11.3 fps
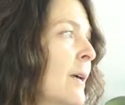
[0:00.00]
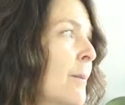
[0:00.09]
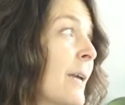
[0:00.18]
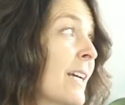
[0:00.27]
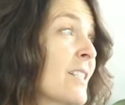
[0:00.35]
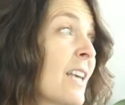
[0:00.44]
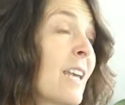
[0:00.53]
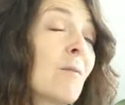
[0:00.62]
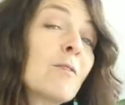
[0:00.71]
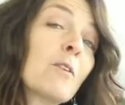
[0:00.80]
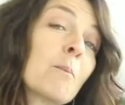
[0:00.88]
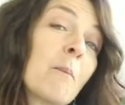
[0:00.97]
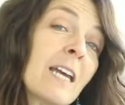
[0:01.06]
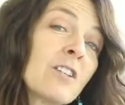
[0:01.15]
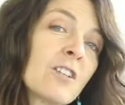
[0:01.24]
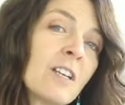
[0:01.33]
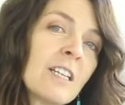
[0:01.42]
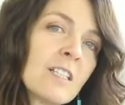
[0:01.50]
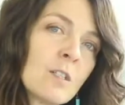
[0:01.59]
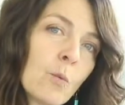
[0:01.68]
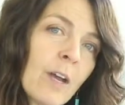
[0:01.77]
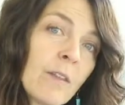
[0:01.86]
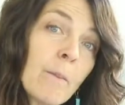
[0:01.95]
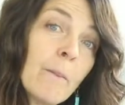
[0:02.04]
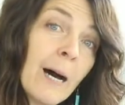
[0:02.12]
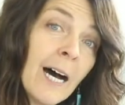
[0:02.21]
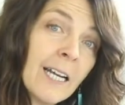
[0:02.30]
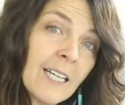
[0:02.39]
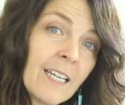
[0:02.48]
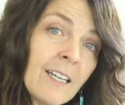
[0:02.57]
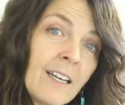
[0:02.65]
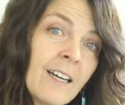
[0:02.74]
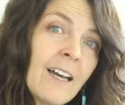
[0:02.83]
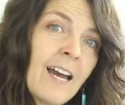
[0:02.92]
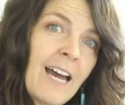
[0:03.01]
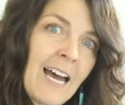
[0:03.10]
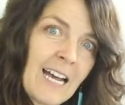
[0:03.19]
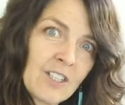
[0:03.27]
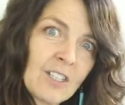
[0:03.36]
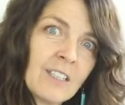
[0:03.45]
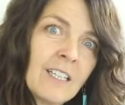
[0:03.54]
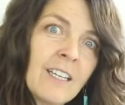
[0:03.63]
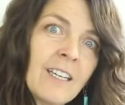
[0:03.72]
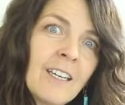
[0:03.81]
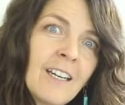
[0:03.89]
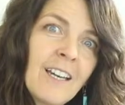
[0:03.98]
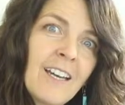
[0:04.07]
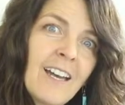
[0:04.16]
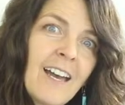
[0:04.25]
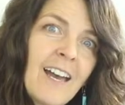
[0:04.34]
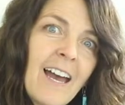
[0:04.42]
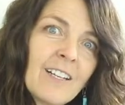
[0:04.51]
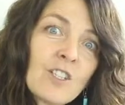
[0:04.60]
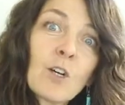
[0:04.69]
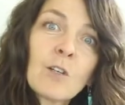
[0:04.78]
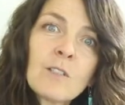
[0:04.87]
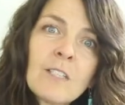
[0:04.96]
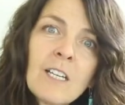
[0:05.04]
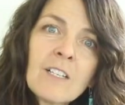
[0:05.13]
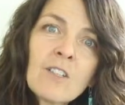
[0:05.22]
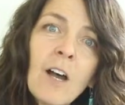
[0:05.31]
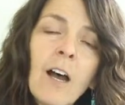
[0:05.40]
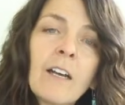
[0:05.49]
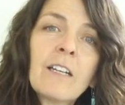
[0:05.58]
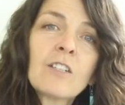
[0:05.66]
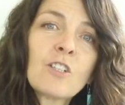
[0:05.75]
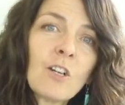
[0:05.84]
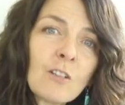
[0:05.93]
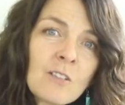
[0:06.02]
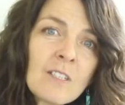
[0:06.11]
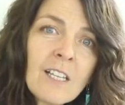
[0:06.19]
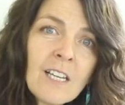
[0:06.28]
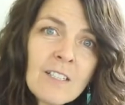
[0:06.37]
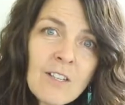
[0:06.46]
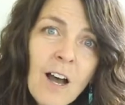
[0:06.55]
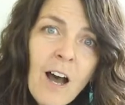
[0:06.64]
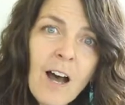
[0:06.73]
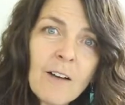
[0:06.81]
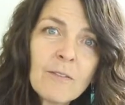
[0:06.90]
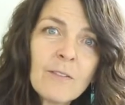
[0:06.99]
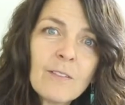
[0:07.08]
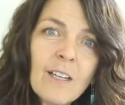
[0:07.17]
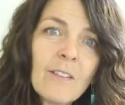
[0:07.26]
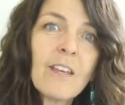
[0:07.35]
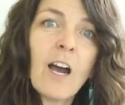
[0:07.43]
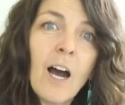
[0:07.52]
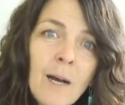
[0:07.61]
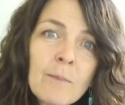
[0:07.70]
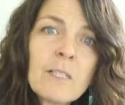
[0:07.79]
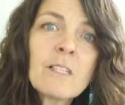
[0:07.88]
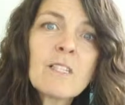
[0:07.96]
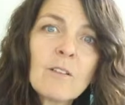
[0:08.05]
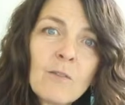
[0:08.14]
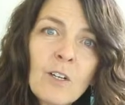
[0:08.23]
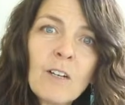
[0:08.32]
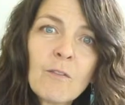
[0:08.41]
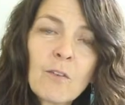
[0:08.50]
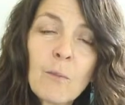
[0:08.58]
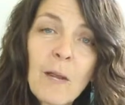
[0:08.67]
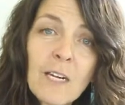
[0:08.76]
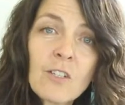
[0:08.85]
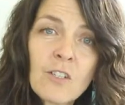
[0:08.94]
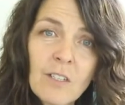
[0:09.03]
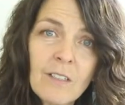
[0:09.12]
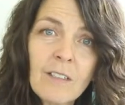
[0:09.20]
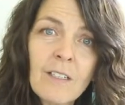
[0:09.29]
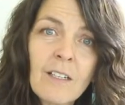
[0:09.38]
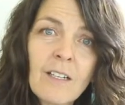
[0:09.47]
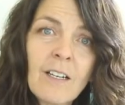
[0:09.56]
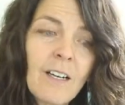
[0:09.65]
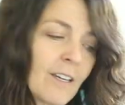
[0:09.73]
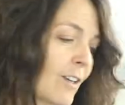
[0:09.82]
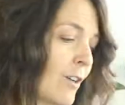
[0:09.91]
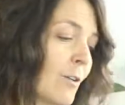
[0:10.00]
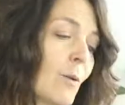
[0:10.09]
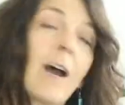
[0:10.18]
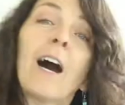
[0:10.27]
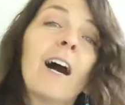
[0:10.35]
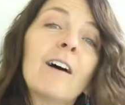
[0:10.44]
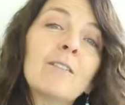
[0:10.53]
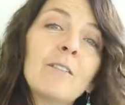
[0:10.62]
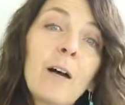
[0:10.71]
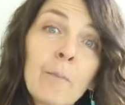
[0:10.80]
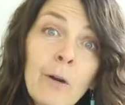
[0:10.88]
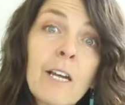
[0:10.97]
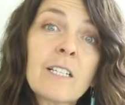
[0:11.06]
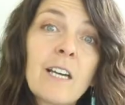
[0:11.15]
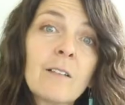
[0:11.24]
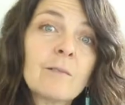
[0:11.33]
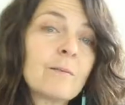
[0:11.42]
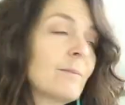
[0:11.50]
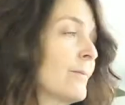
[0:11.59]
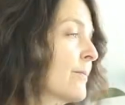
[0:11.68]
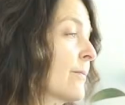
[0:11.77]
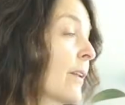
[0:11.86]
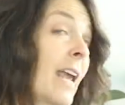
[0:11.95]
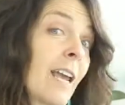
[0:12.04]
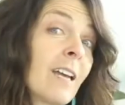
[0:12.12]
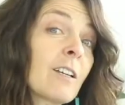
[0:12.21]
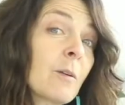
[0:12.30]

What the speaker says: Because information is the way the body actually turns things on and turns things off. In the absence of good information, you have a breakdown and